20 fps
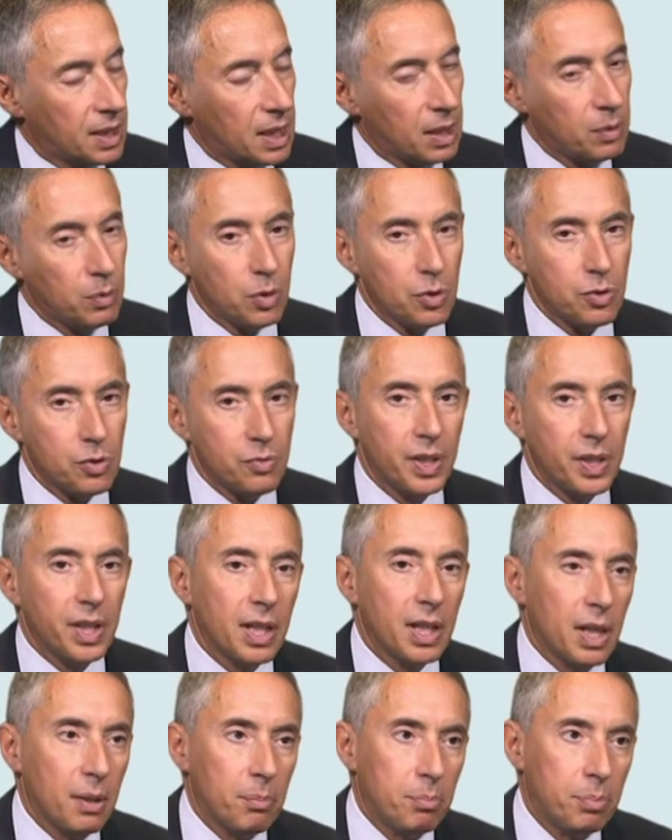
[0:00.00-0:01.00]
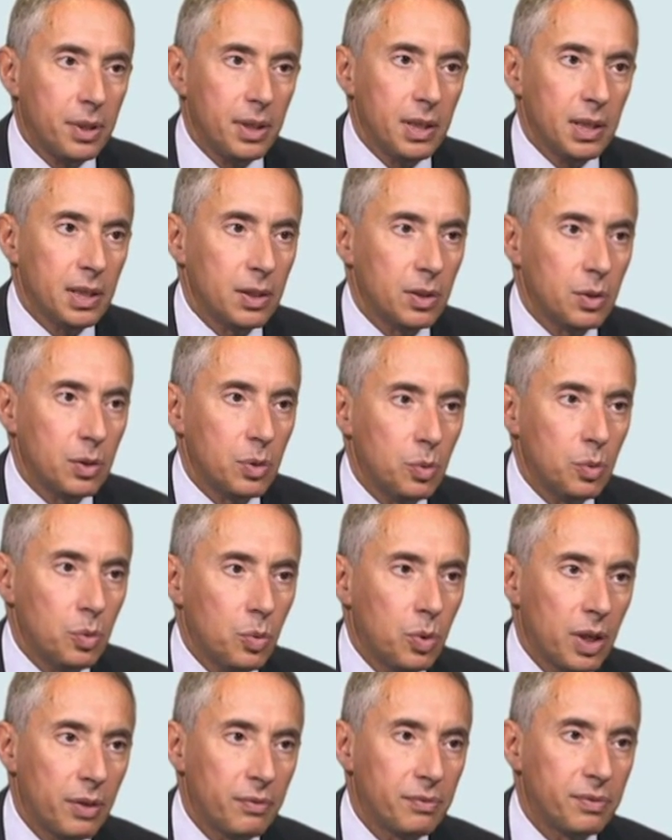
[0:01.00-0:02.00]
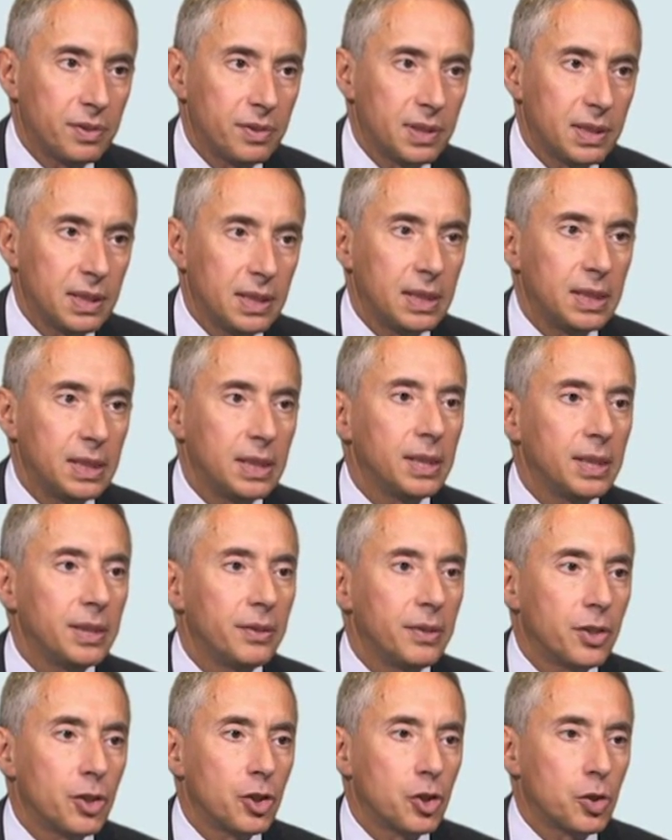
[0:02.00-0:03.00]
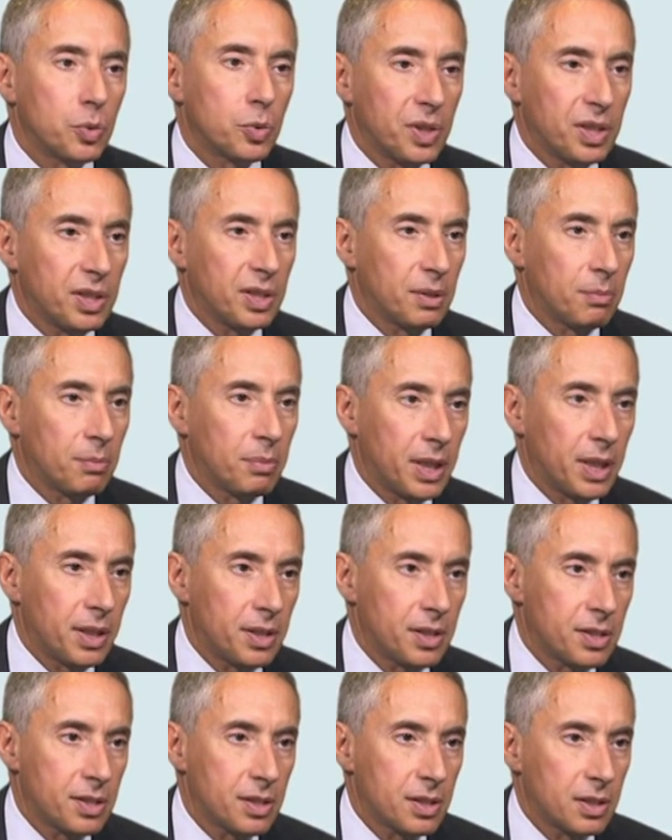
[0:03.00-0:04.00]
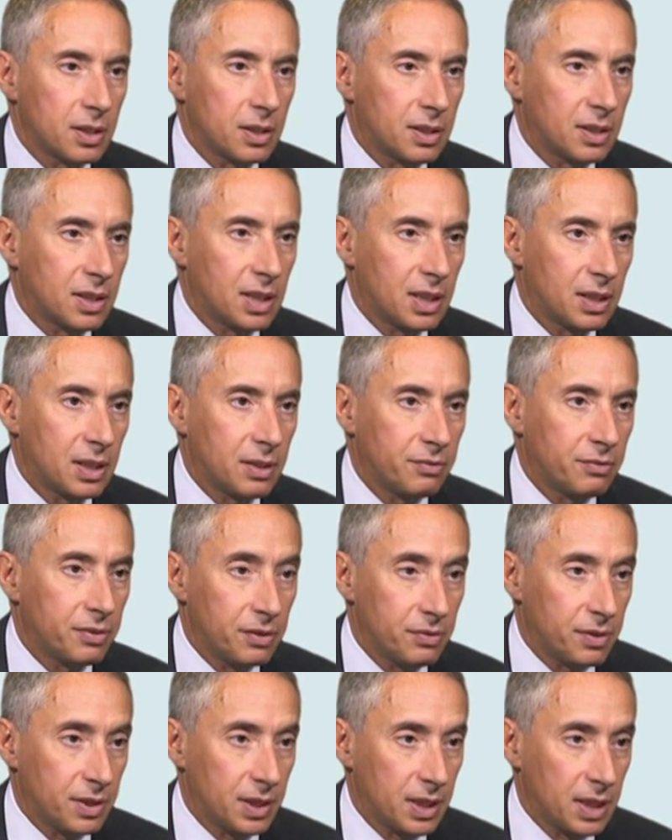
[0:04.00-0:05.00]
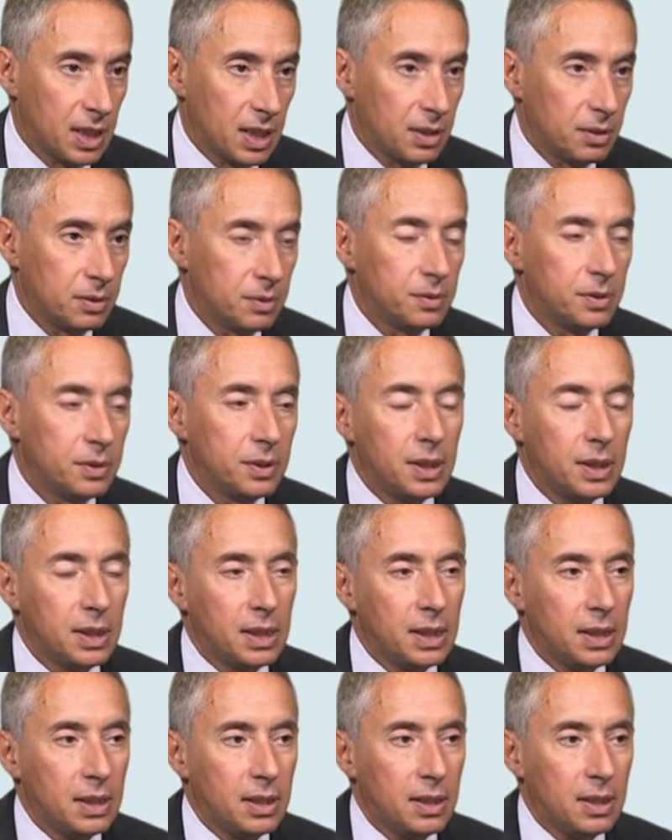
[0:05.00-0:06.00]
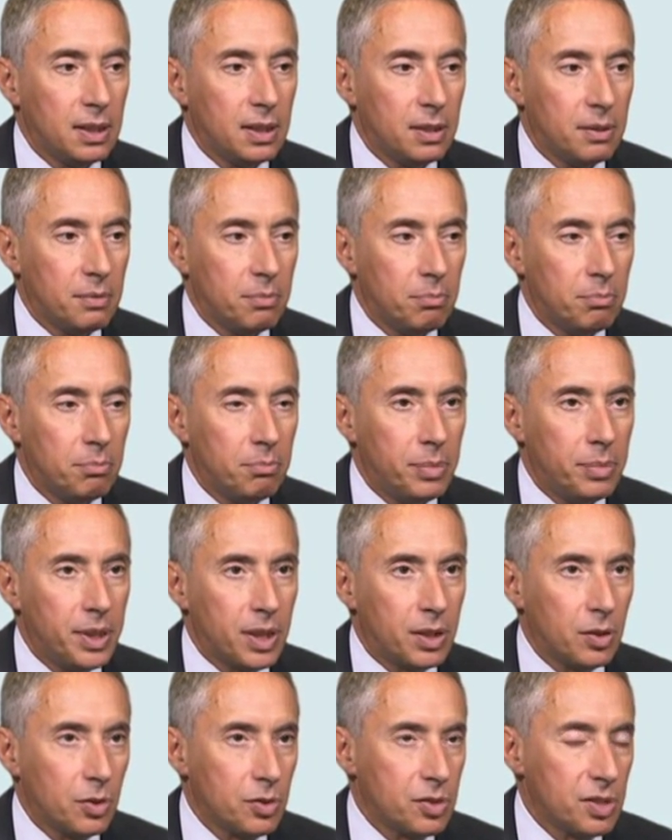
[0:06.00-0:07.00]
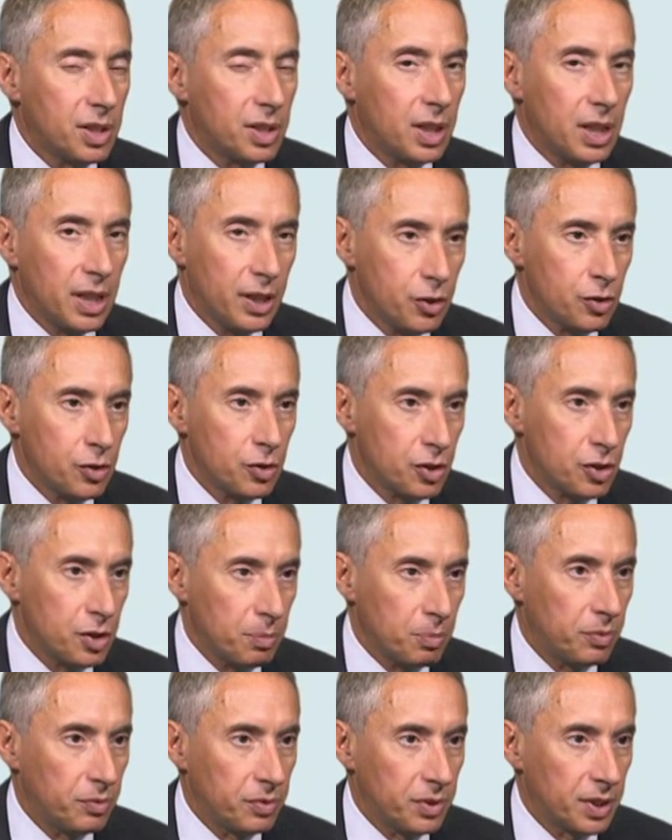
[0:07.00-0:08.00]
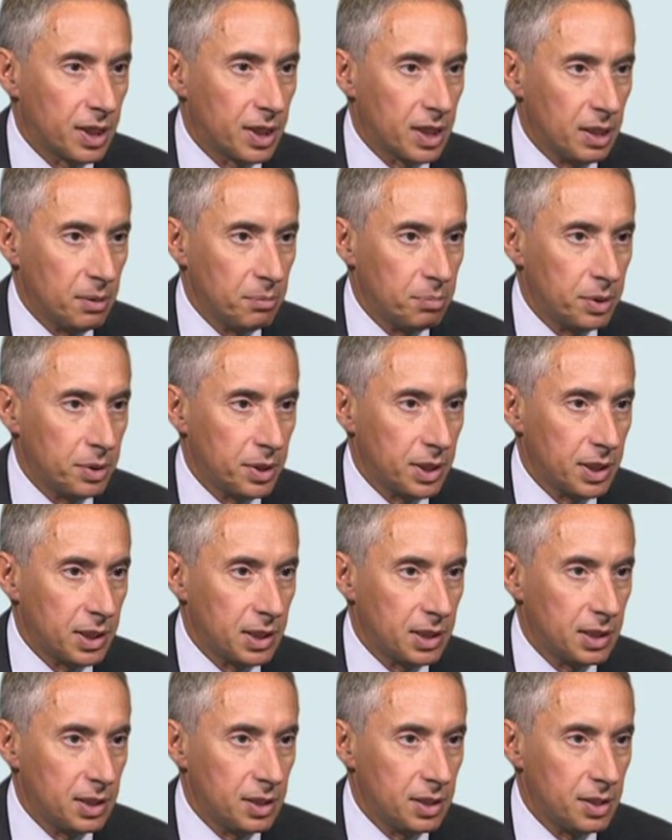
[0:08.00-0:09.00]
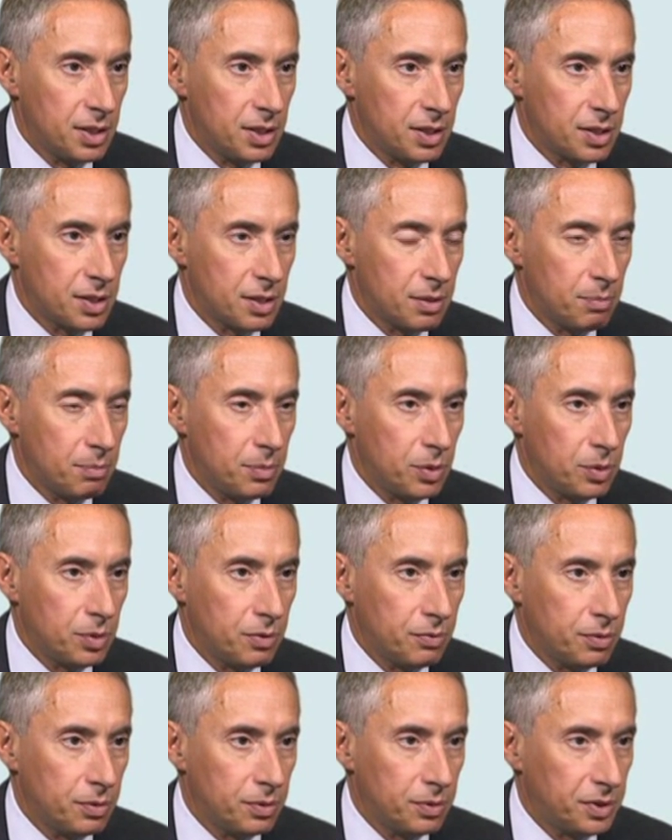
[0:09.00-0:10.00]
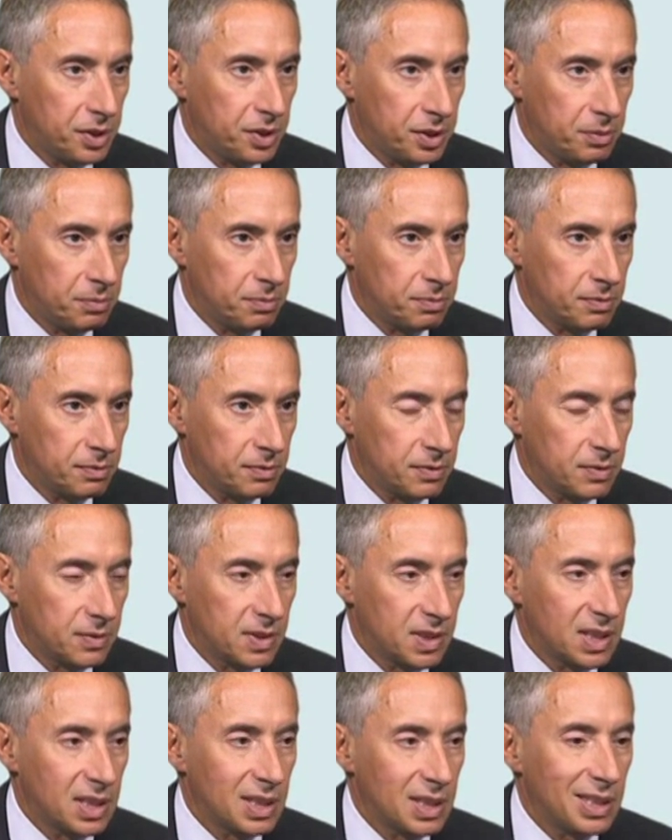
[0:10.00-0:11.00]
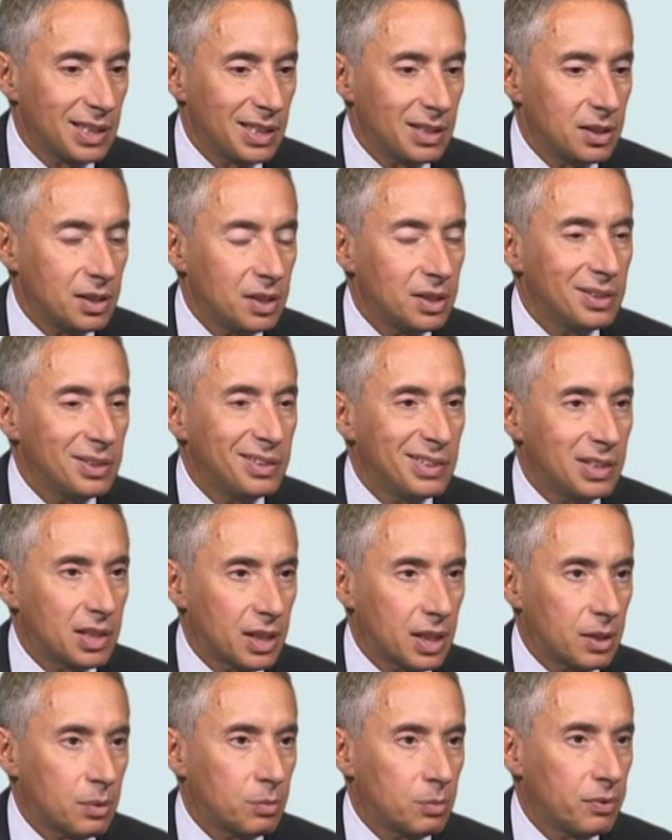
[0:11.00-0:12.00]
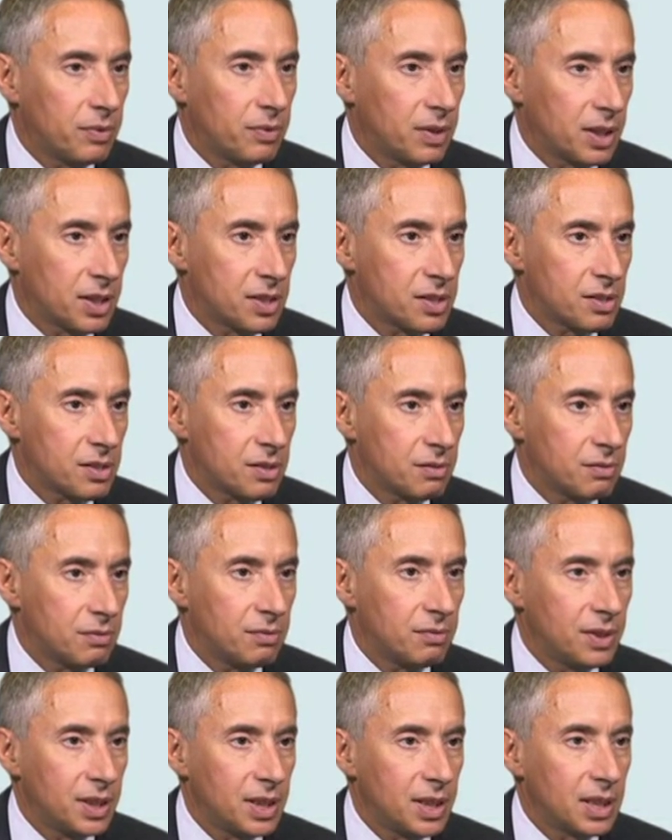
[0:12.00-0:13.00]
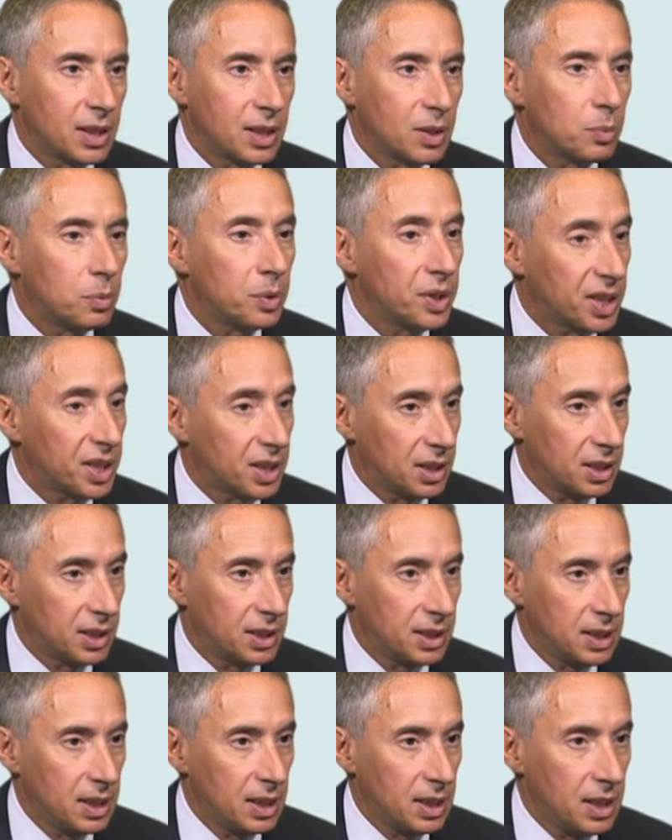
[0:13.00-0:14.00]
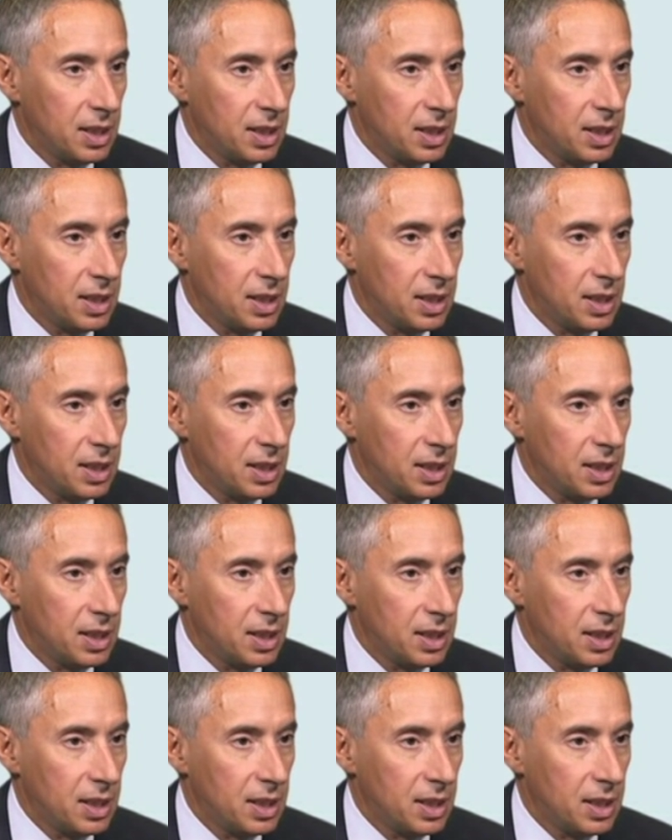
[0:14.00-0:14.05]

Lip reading: I was very happy to have the Schwind Amaris 1050 now, because the relationship with the company, this is a beautiful team that interact with us very quickly.